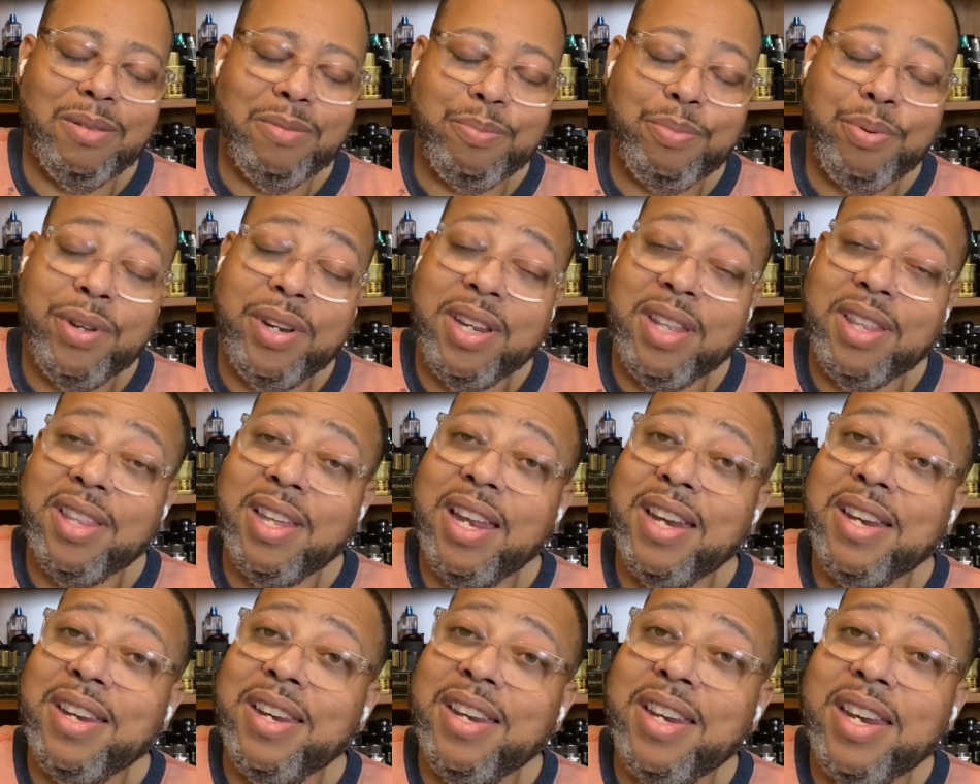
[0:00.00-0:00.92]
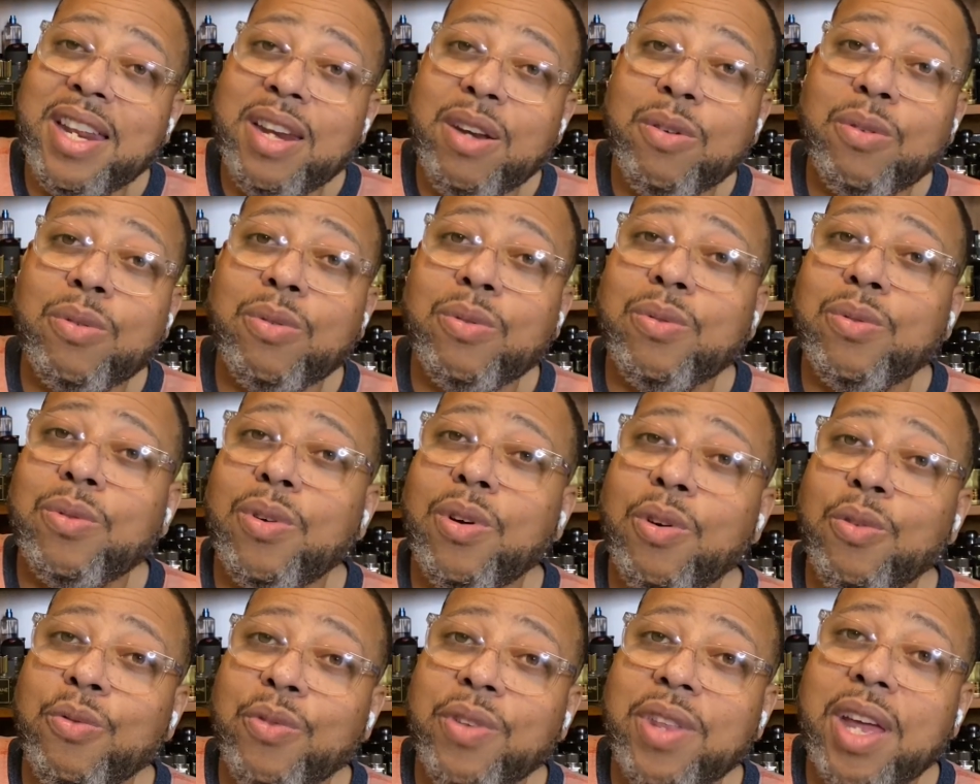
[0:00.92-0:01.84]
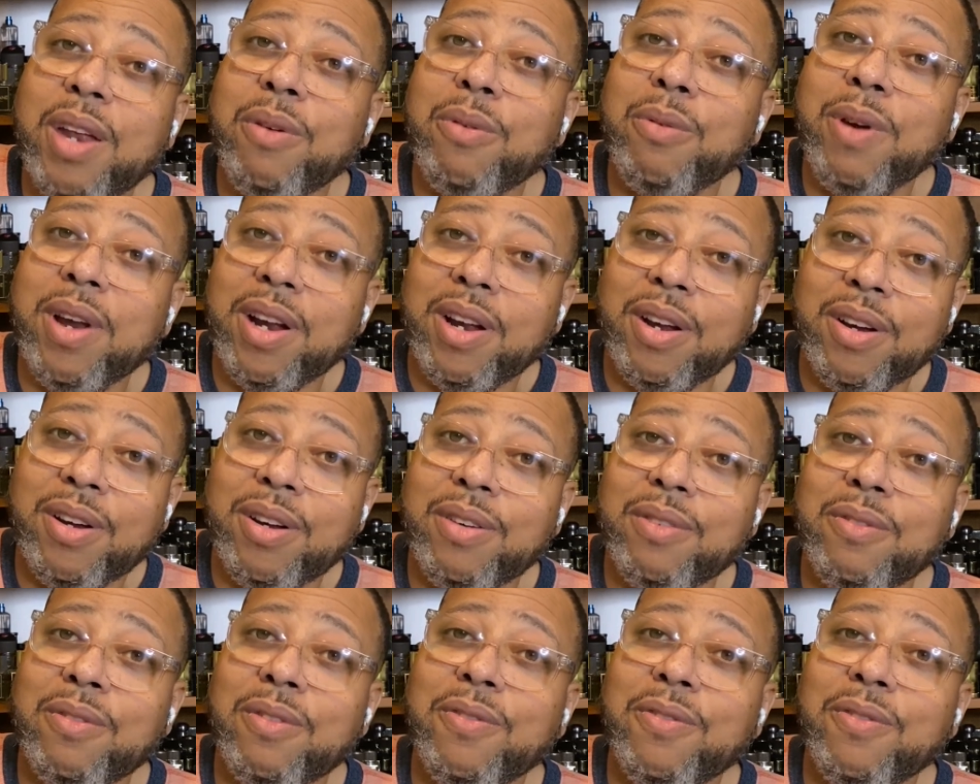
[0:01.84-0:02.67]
putting that needle on that record